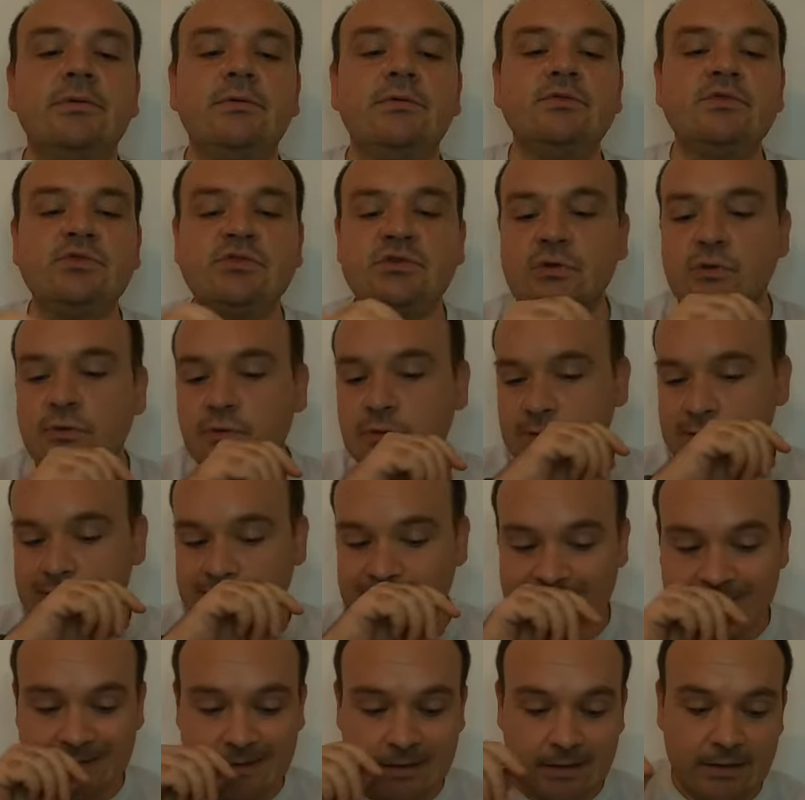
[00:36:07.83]
so
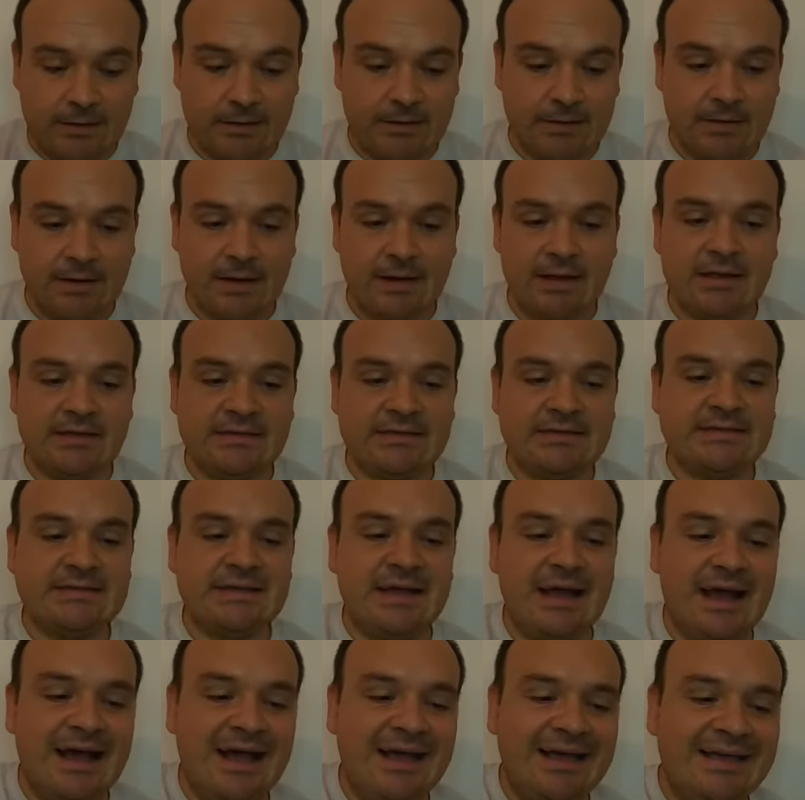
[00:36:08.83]
again, as
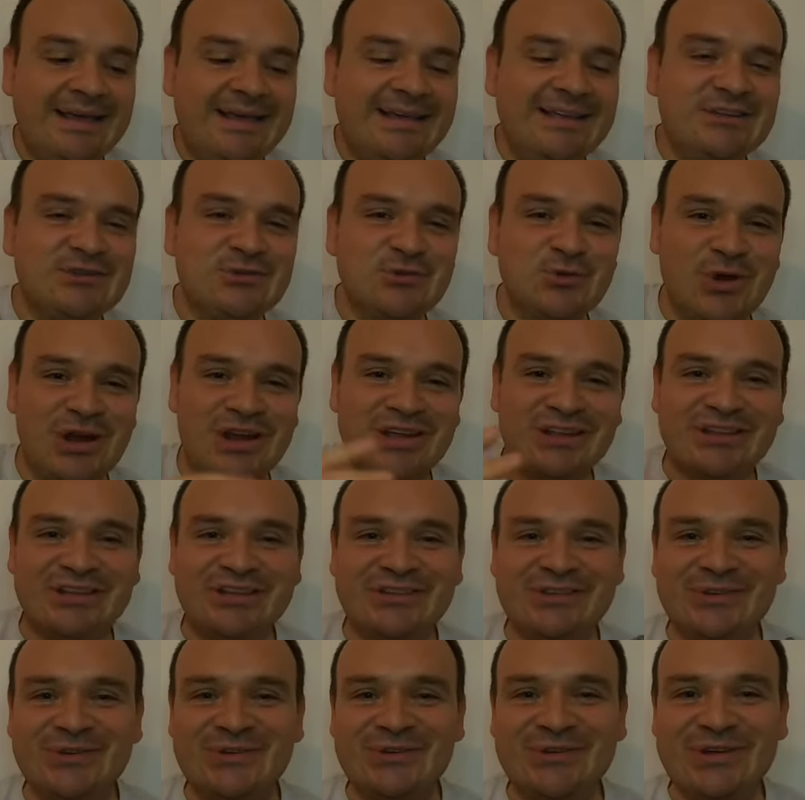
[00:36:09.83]
I tried
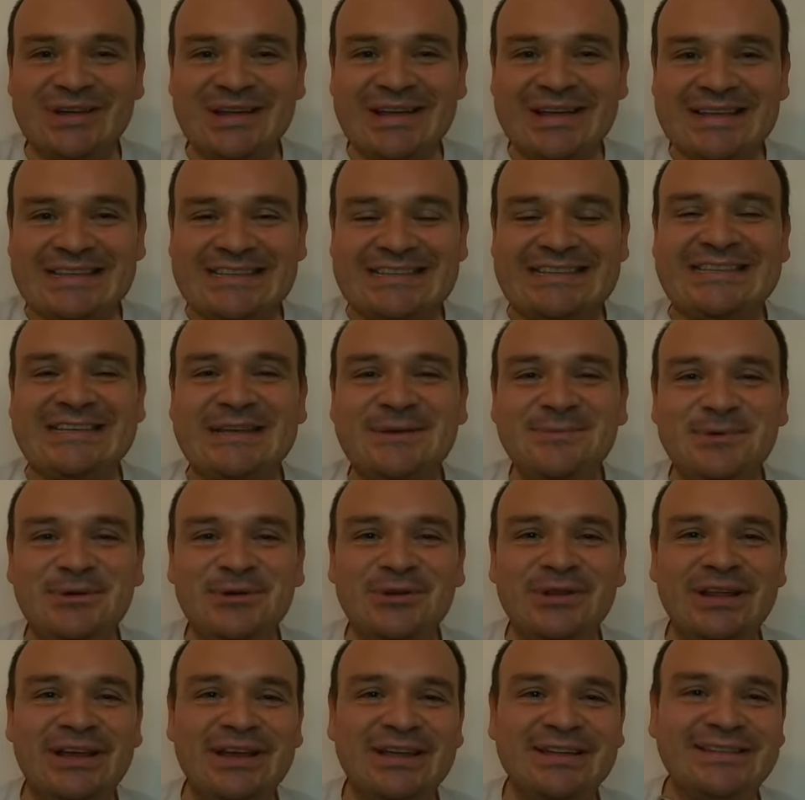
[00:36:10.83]
to
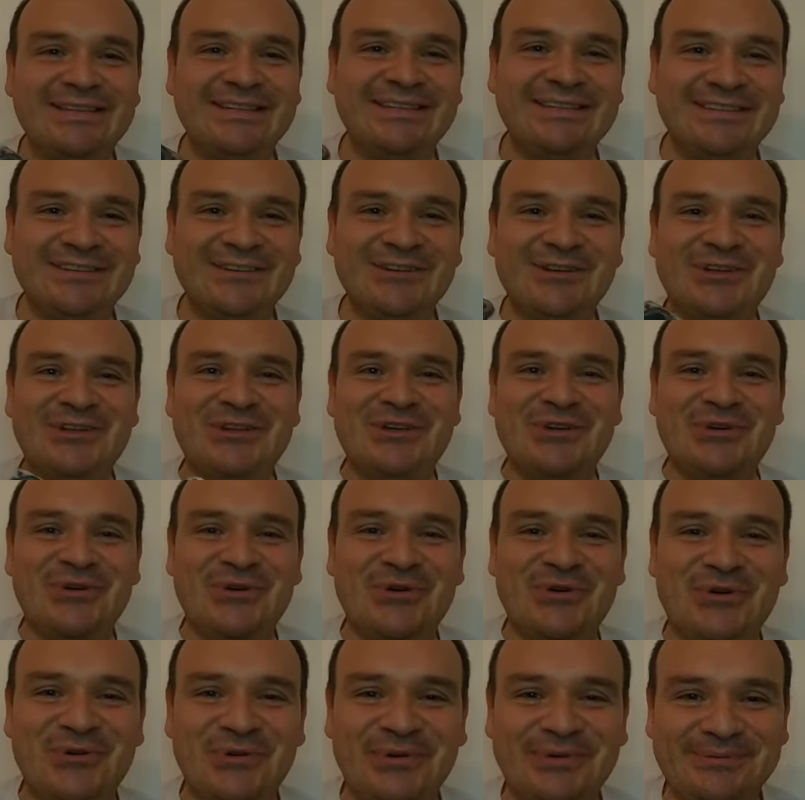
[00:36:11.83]
simulate to
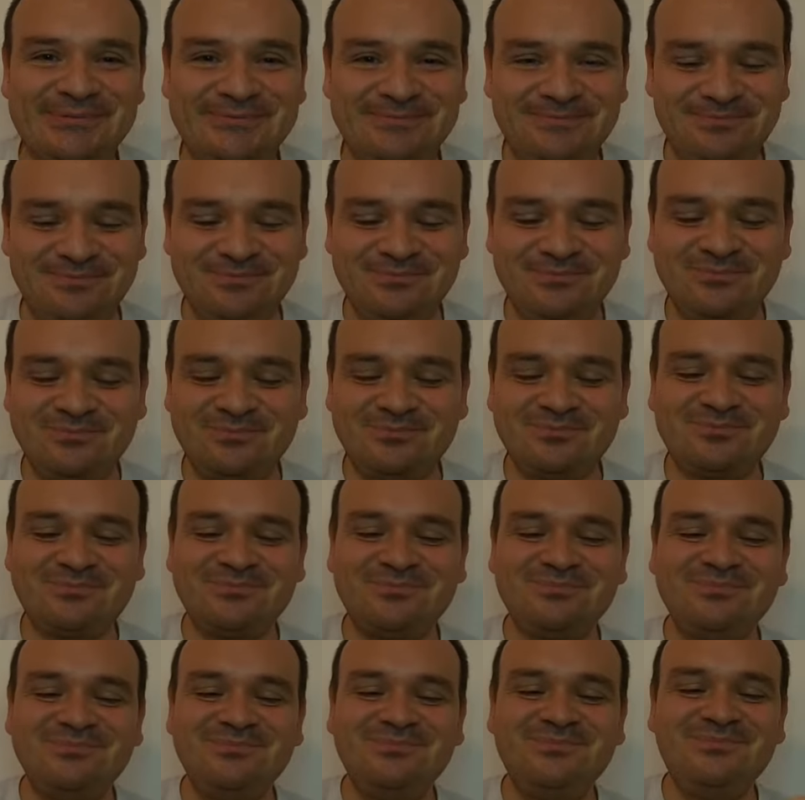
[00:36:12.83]
you
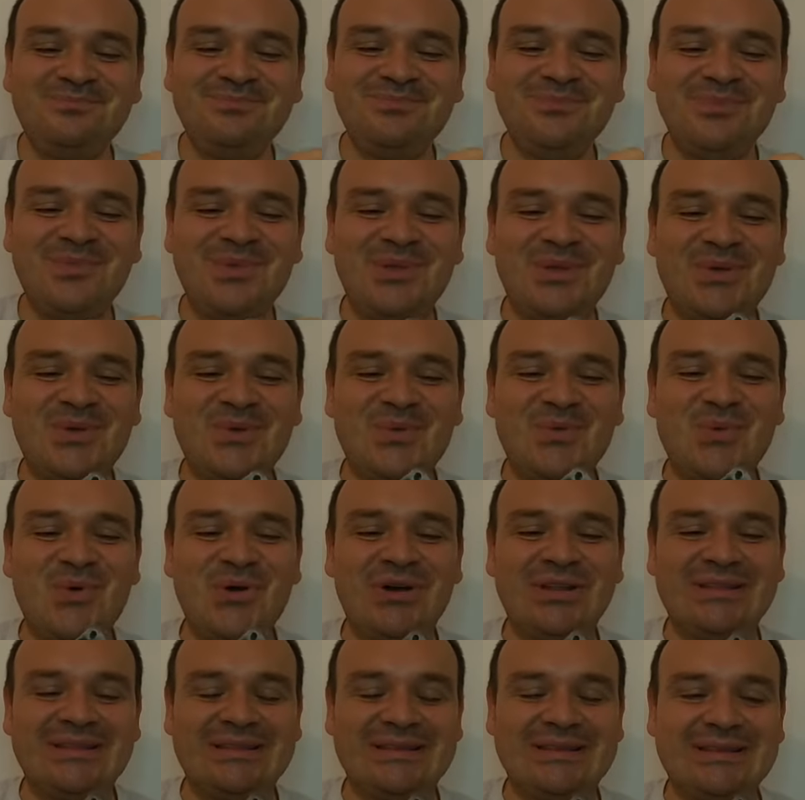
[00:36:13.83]

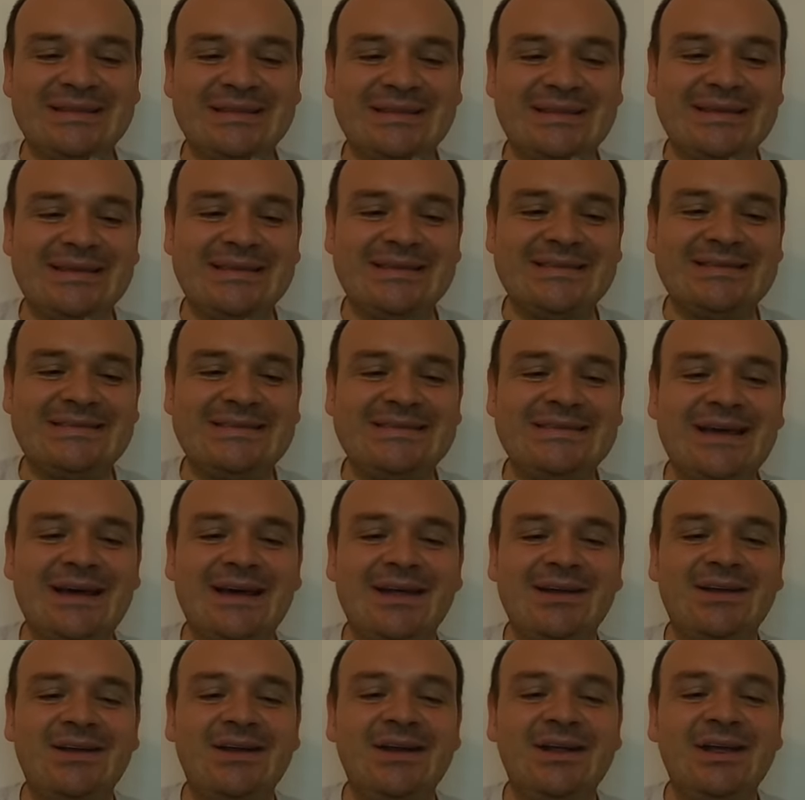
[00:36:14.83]
what is
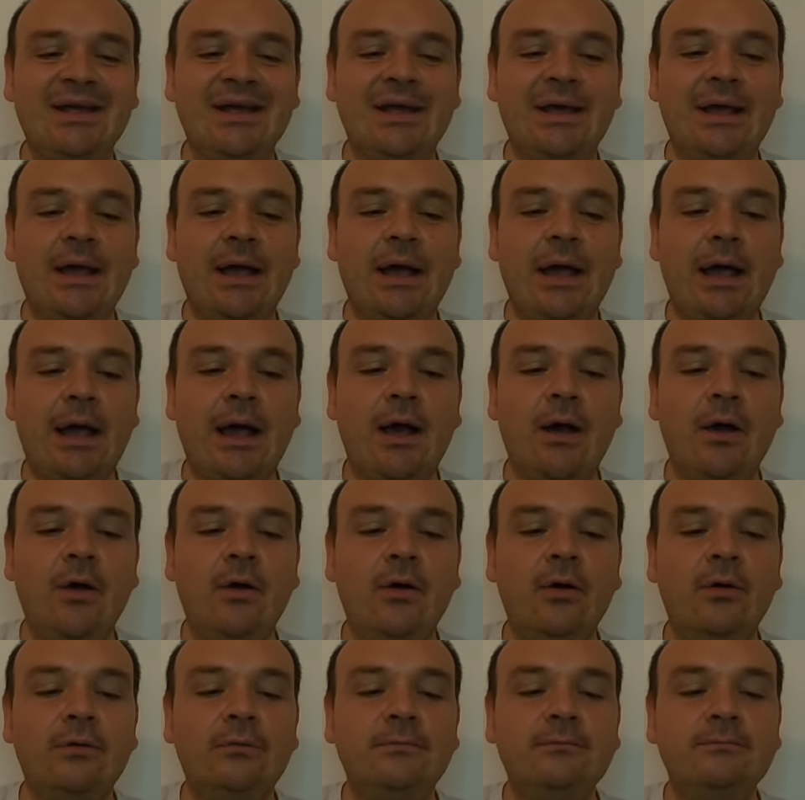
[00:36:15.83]
done,
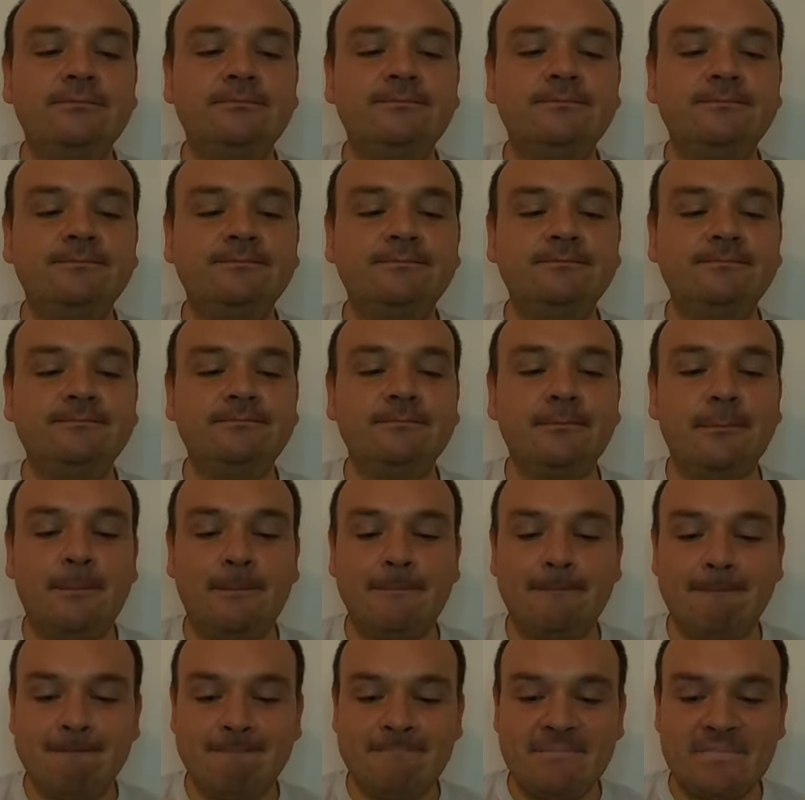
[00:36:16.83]
how
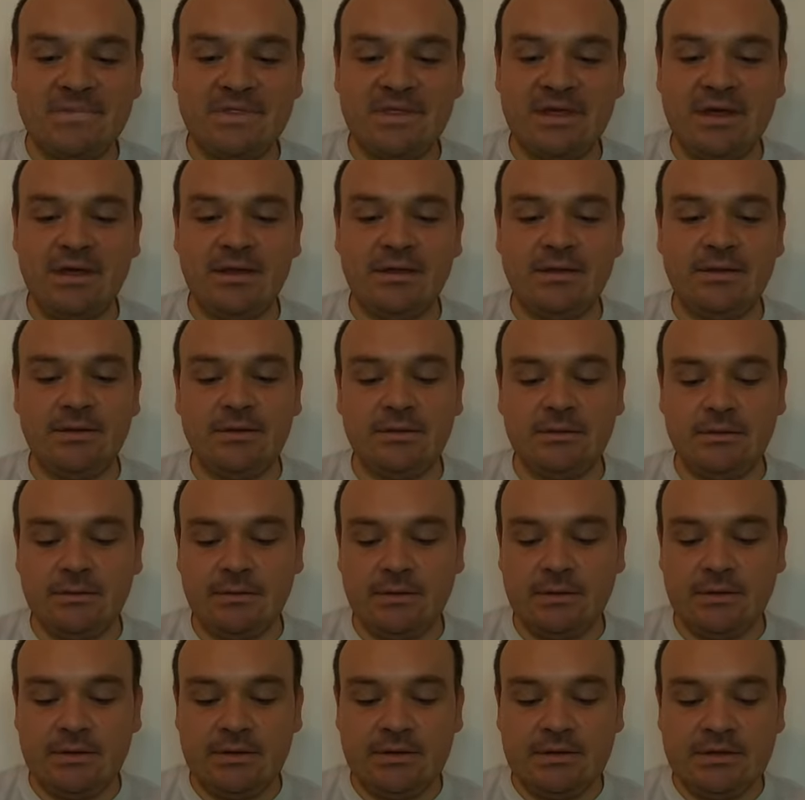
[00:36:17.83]
then
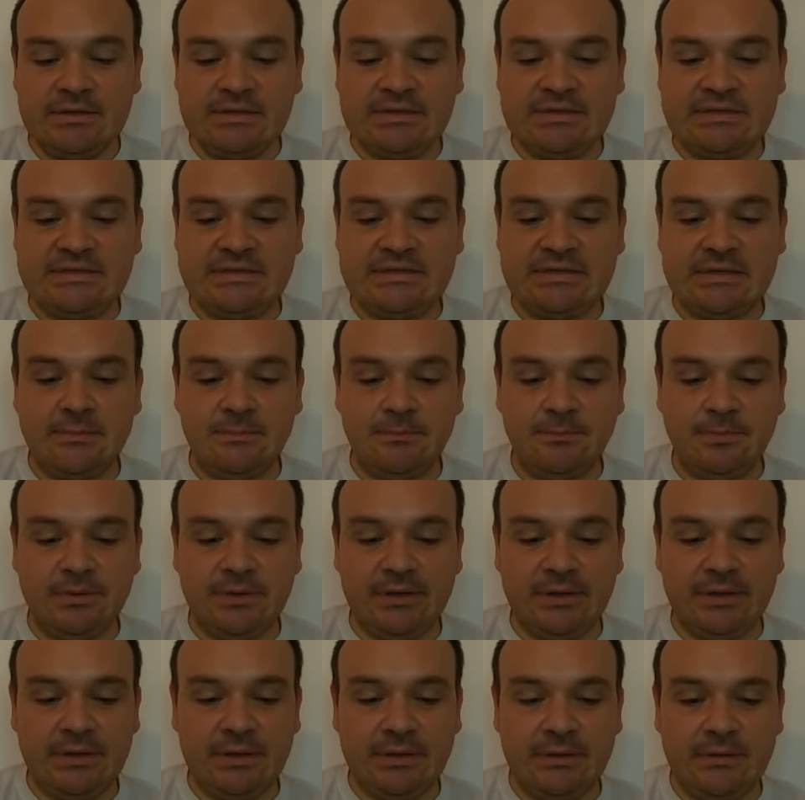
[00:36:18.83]

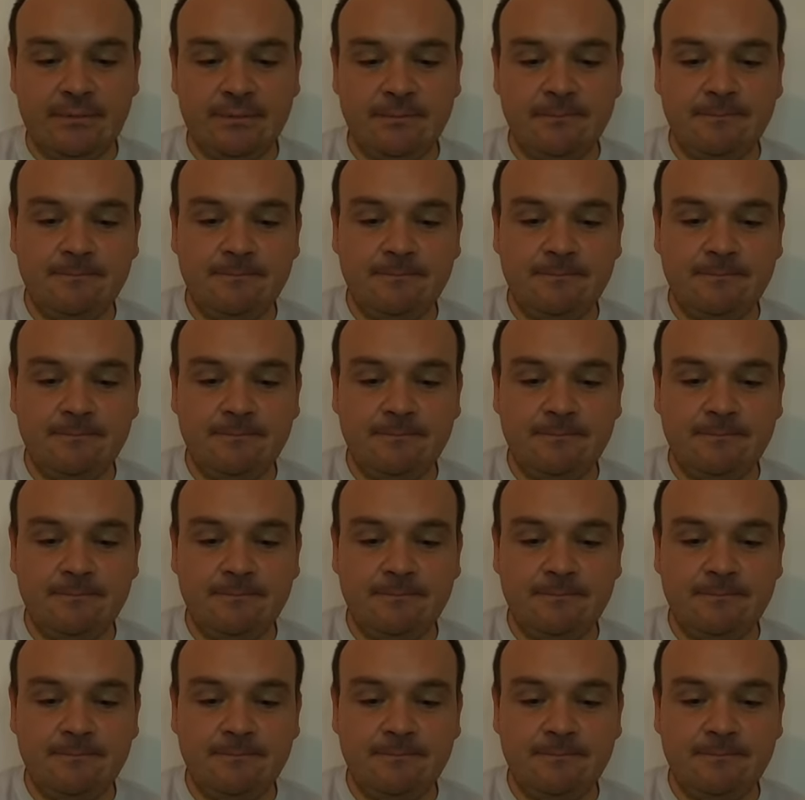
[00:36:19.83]
simply